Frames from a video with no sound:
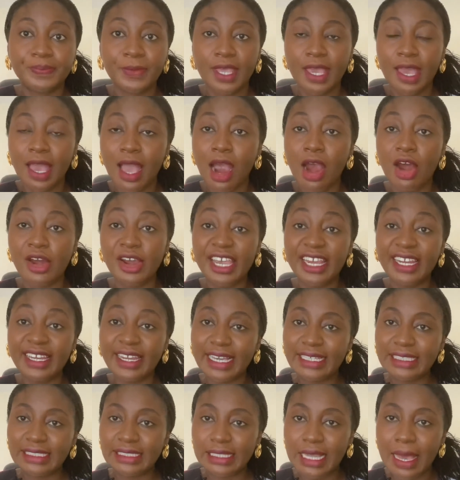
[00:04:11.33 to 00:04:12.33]
our
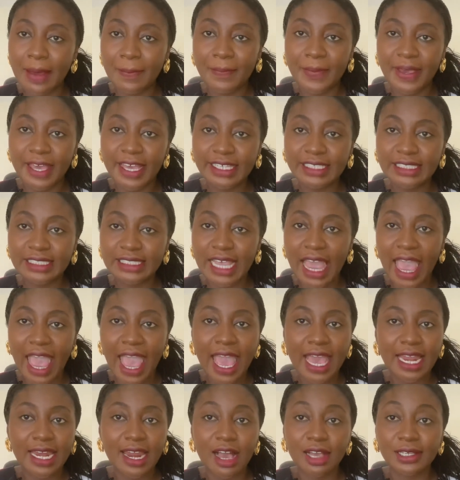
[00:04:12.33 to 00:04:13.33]
index numbers
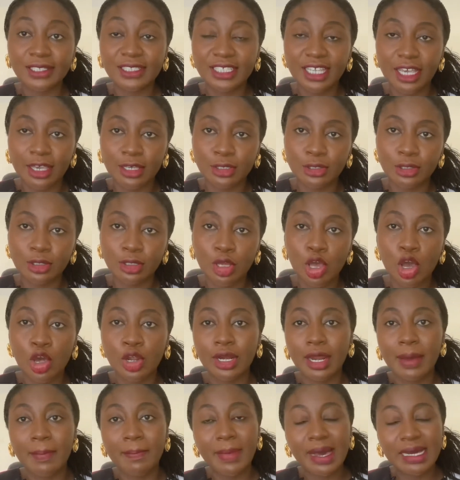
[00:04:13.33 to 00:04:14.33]
and our schedule
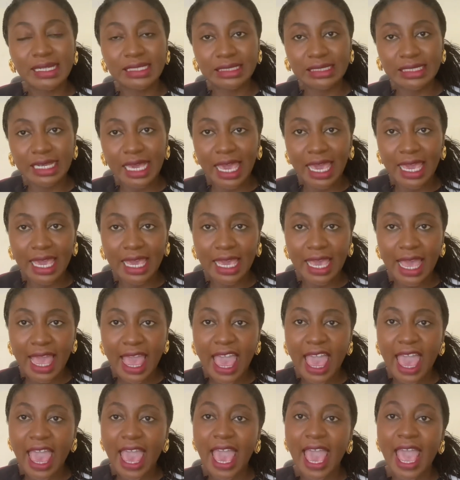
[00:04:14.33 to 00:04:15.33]
on a Monday,
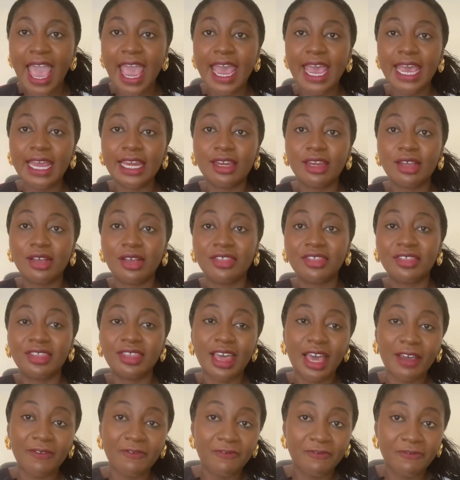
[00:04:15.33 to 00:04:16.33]
and
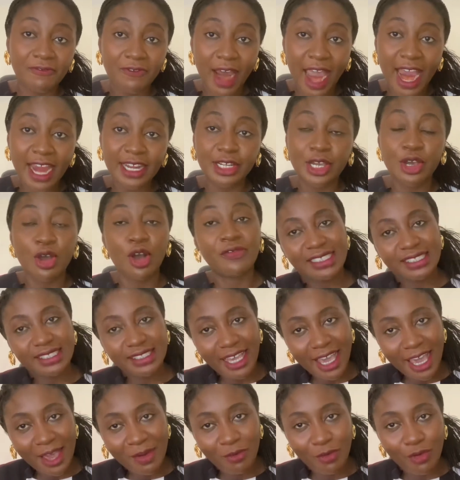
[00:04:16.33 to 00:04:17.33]
that Friday of the
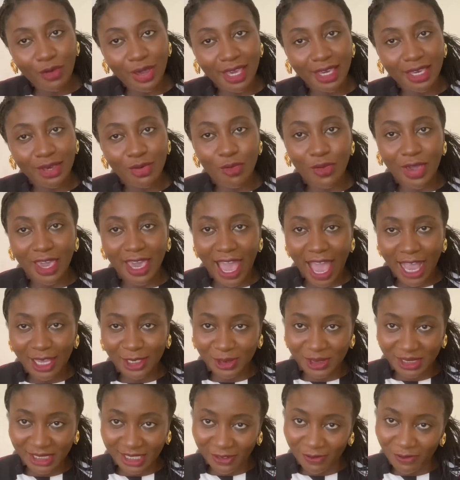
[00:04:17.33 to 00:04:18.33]
same week we had
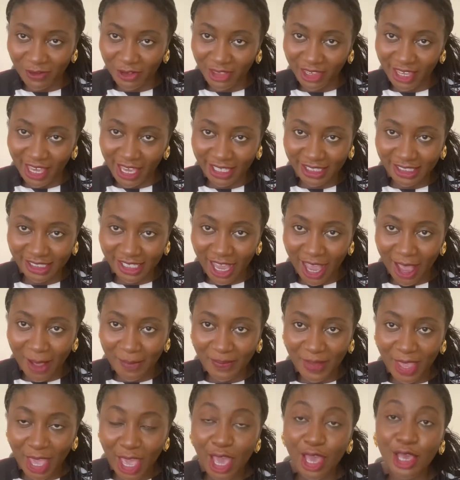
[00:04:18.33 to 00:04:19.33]
to sit for the exam.
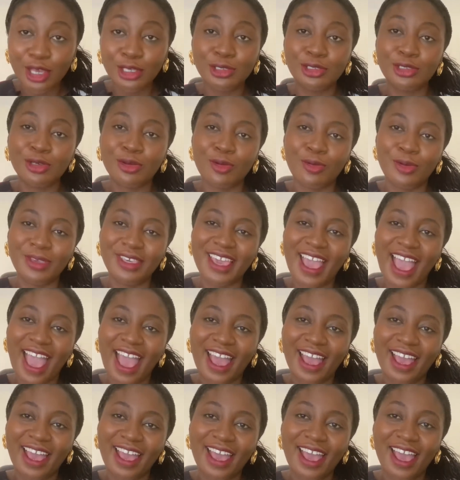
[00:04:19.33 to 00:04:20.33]
So yeah,
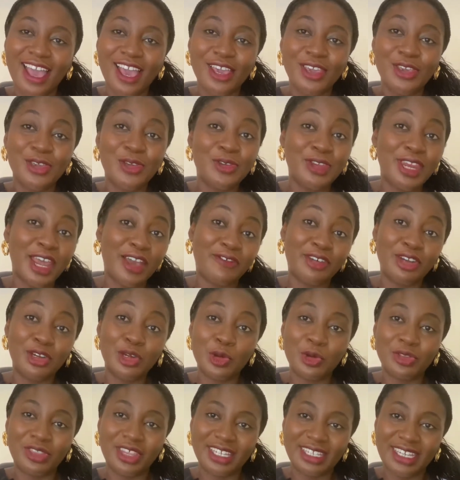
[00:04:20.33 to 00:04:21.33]
you never
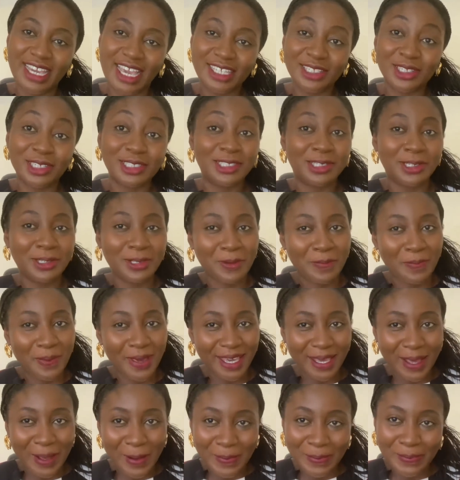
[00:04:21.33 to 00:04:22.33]
know the date until you
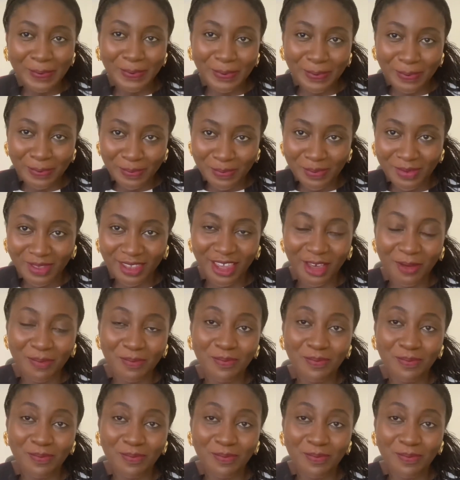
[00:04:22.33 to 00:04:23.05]
pick up the